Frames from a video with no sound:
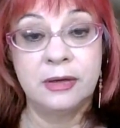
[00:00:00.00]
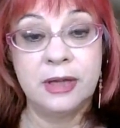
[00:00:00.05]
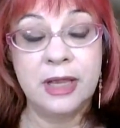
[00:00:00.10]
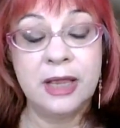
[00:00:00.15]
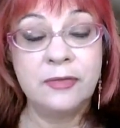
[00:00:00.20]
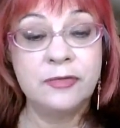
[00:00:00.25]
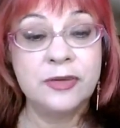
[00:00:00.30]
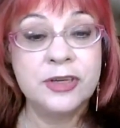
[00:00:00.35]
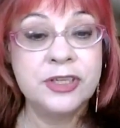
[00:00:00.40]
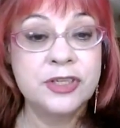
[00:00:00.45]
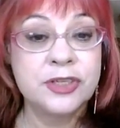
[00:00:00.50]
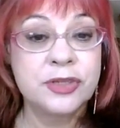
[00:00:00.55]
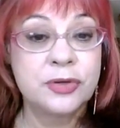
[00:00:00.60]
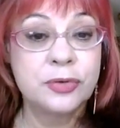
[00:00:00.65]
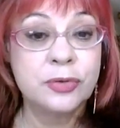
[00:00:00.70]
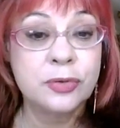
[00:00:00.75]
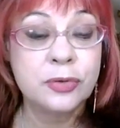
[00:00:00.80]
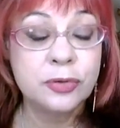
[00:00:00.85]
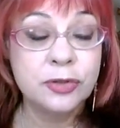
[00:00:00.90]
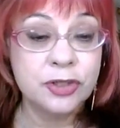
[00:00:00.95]
Every
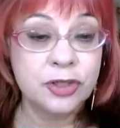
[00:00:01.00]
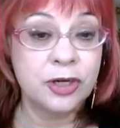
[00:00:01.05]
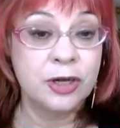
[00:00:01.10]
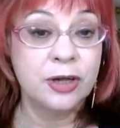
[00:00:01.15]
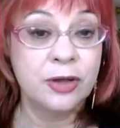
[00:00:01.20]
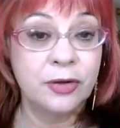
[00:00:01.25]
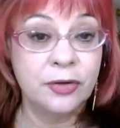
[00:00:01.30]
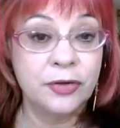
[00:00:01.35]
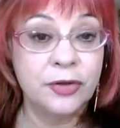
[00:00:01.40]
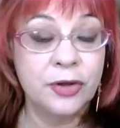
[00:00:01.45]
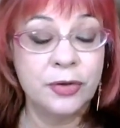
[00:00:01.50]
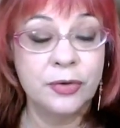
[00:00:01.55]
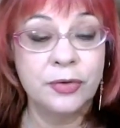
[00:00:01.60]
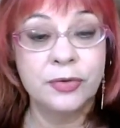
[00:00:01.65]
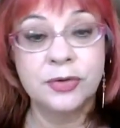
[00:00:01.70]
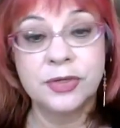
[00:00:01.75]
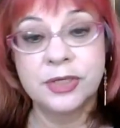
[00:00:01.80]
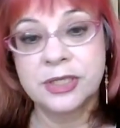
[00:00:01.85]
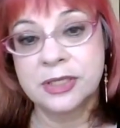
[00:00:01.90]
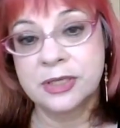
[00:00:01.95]
school child
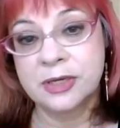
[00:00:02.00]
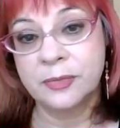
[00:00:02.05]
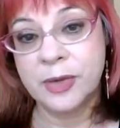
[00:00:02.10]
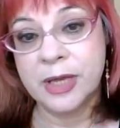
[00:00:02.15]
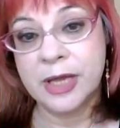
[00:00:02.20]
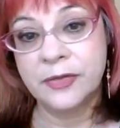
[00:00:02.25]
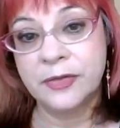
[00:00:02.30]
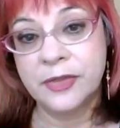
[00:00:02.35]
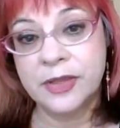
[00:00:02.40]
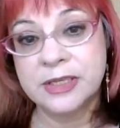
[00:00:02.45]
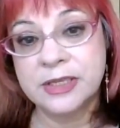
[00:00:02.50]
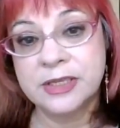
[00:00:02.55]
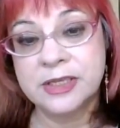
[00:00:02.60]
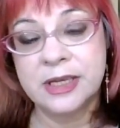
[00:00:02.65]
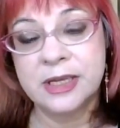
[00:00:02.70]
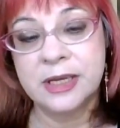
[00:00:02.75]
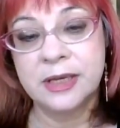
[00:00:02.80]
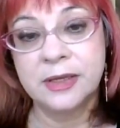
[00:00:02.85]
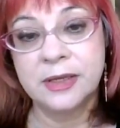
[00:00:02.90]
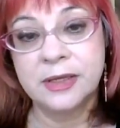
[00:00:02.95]
knows about these
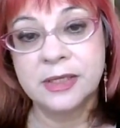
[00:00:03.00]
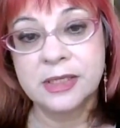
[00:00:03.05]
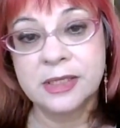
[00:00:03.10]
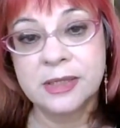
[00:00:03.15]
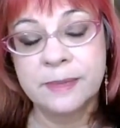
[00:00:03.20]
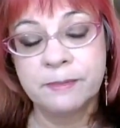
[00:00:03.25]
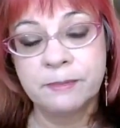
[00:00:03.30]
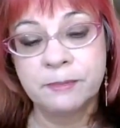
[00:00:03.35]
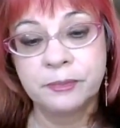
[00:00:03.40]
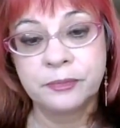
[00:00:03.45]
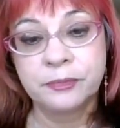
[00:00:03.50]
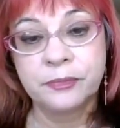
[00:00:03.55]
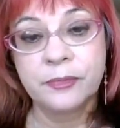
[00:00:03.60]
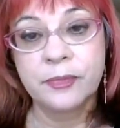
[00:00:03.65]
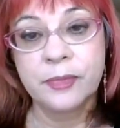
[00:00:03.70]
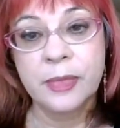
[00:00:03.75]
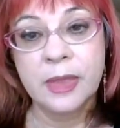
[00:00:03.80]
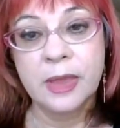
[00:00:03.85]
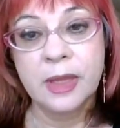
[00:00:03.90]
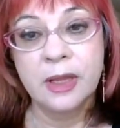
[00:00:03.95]
things.
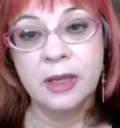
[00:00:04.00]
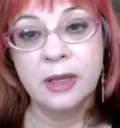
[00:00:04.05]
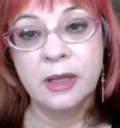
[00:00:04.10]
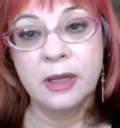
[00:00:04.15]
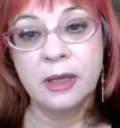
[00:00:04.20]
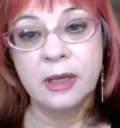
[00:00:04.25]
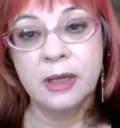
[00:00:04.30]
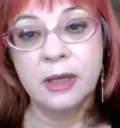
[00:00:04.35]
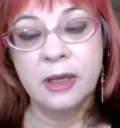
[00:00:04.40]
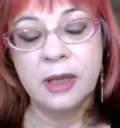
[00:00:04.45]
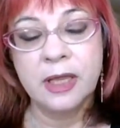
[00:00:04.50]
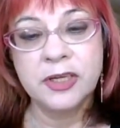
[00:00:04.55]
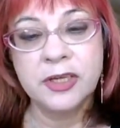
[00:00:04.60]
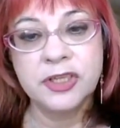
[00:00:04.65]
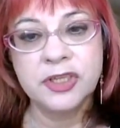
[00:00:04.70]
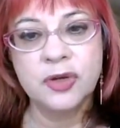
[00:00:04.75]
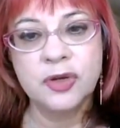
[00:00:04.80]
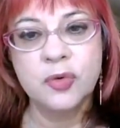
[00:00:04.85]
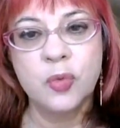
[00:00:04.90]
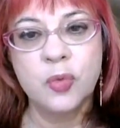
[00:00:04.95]
And
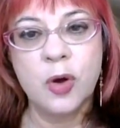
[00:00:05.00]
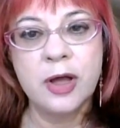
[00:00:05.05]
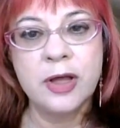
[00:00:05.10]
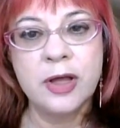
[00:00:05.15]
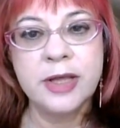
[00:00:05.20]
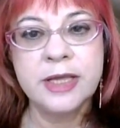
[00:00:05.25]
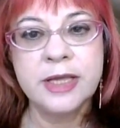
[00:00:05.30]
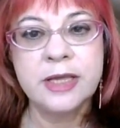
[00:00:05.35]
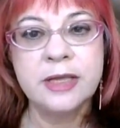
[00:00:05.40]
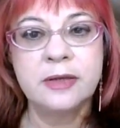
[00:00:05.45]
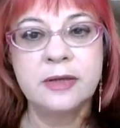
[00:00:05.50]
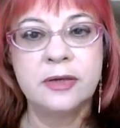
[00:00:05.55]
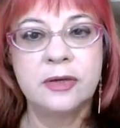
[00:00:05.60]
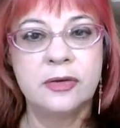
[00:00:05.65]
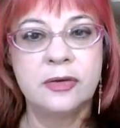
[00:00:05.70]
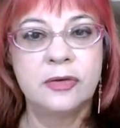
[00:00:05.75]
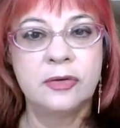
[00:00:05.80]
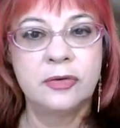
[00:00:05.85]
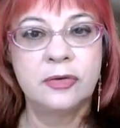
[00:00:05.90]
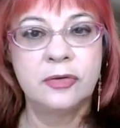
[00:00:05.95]
so why
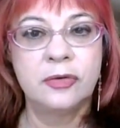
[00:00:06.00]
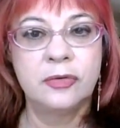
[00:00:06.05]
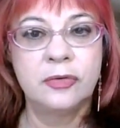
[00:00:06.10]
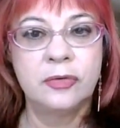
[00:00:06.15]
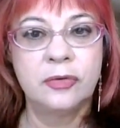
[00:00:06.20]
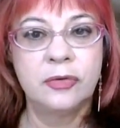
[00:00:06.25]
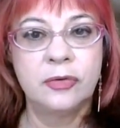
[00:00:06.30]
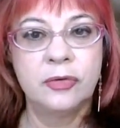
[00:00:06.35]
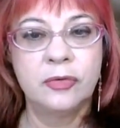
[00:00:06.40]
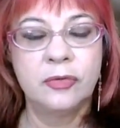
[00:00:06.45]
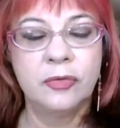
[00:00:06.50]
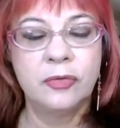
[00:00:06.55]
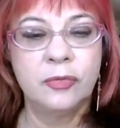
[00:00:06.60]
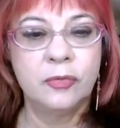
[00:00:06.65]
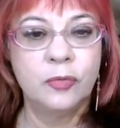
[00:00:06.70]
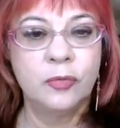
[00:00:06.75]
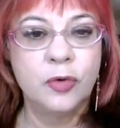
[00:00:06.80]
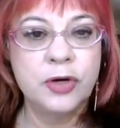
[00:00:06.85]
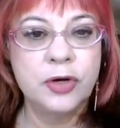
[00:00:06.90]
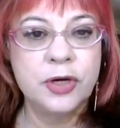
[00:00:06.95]

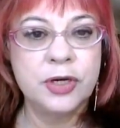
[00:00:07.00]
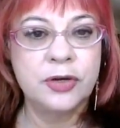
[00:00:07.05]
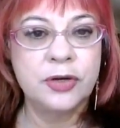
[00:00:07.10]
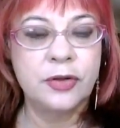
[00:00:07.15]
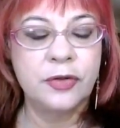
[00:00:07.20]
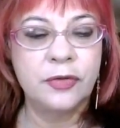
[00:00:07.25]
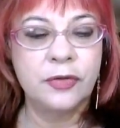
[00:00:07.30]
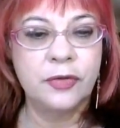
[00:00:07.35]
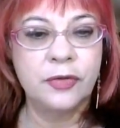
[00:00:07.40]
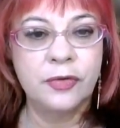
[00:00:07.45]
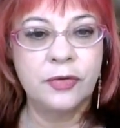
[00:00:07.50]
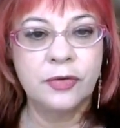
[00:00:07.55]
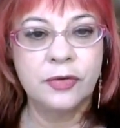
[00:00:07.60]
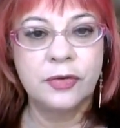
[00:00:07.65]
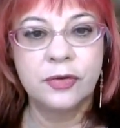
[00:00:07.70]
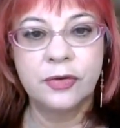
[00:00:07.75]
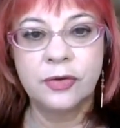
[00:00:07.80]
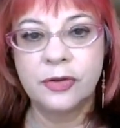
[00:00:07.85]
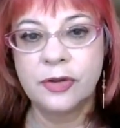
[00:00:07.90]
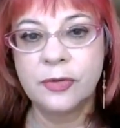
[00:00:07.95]
wouldn't
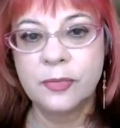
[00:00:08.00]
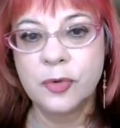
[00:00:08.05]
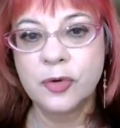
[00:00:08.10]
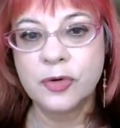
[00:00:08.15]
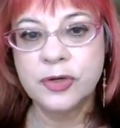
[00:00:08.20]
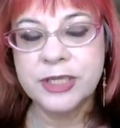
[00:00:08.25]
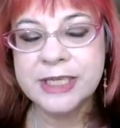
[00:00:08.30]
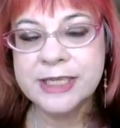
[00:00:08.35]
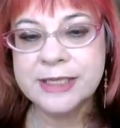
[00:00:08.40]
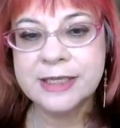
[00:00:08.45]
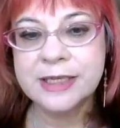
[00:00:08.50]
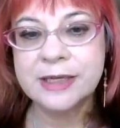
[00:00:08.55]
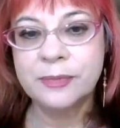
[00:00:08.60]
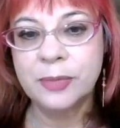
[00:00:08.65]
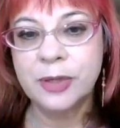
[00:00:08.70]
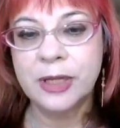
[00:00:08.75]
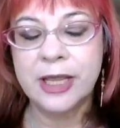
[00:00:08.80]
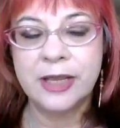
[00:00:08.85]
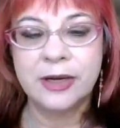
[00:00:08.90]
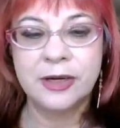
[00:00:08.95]
the more
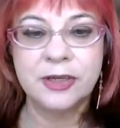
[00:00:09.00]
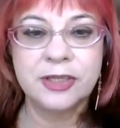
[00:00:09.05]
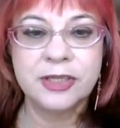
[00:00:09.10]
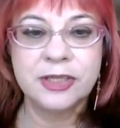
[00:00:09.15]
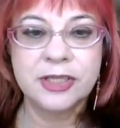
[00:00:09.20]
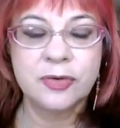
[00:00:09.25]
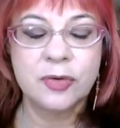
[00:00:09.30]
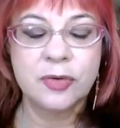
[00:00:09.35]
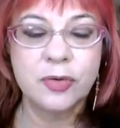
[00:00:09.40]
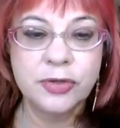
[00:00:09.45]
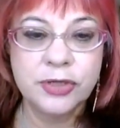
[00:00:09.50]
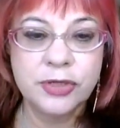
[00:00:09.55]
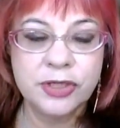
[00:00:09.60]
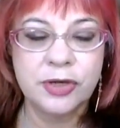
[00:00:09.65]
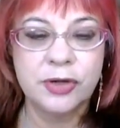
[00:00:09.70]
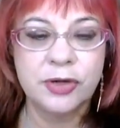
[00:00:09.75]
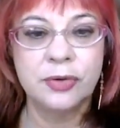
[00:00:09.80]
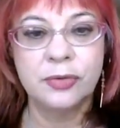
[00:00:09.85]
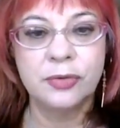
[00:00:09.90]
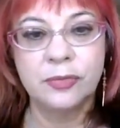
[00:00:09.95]
distant planets
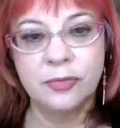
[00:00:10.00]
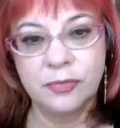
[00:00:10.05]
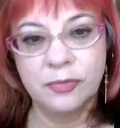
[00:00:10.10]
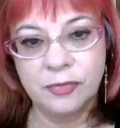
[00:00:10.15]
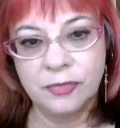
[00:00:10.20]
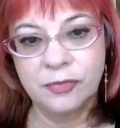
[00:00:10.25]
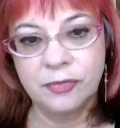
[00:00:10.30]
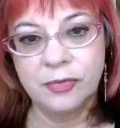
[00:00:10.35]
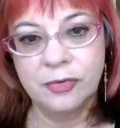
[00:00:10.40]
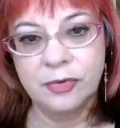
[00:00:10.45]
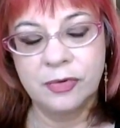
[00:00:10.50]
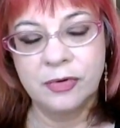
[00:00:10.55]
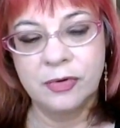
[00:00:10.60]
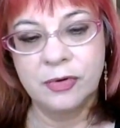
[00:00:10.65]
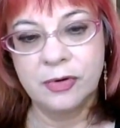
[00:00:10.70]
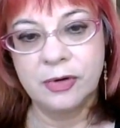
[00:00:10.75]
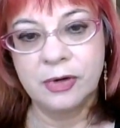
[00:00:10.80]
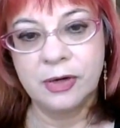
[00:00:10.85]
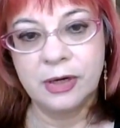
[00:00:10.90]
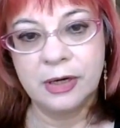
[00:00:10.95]
also
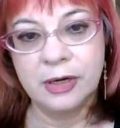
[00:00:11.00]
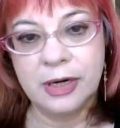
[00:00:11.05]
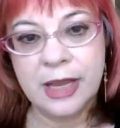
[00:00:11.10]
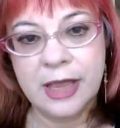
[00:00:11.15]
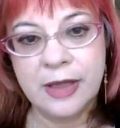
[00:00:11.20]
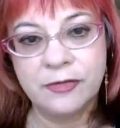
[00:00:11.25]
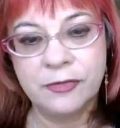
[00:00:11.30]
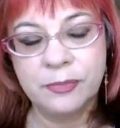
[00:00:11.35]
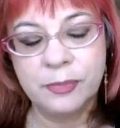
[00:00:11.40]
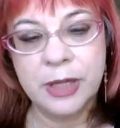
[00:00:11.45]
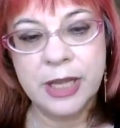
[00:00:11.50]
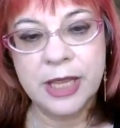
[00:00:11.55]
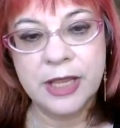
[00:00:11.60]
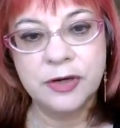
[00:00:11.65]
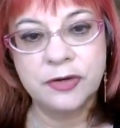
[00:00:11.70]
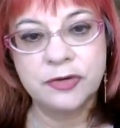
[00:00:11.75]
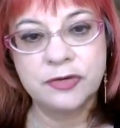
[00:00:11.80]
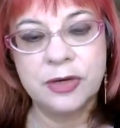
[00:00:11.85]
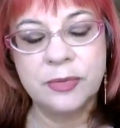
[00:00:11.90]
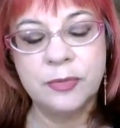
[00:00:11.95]
have
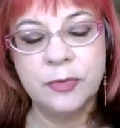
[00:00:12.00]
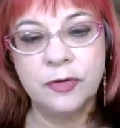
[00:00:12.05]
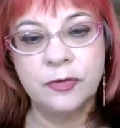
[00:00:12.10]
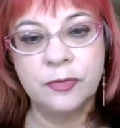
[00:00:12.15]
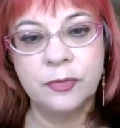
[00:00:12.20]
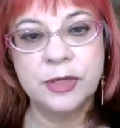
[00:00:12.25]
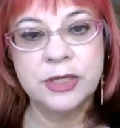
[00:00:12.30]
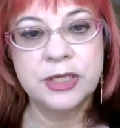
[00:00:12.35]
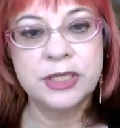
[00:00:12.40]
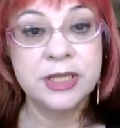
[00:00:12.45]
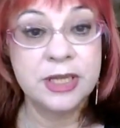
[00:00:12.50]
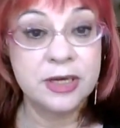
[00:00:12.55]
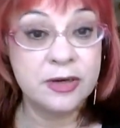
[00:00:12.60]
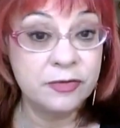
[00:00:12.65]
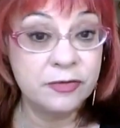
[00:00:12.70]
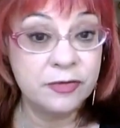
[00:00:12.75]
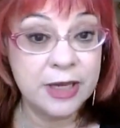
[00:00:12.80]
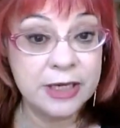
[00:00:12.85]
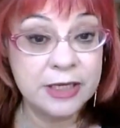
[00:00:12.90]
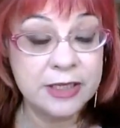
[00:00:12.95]
planetary movements that
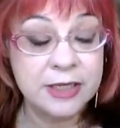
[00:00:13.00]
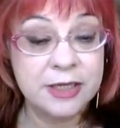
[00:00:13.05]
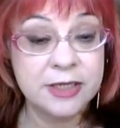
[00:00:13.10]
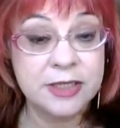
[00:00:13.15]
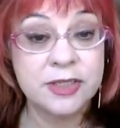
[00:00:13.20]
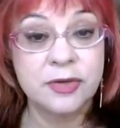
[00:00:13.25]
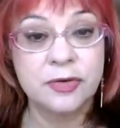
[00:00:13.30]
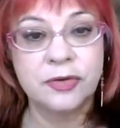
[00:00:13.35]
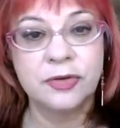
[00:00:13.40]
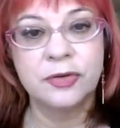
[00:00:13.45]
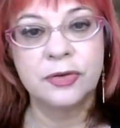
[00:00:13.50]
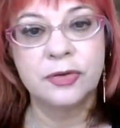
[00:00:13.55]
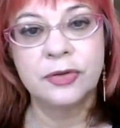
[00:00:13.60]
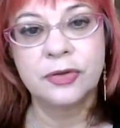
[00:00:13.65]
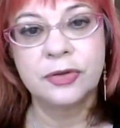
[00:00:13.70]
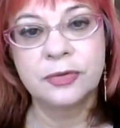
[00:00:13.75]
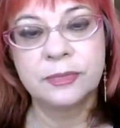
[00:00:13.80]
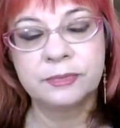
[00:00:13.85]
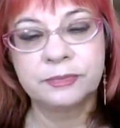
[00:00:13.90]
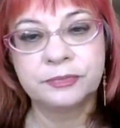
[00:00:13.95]
affect us on
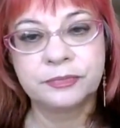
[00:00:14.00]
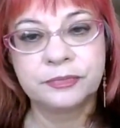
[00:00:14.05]
Earth?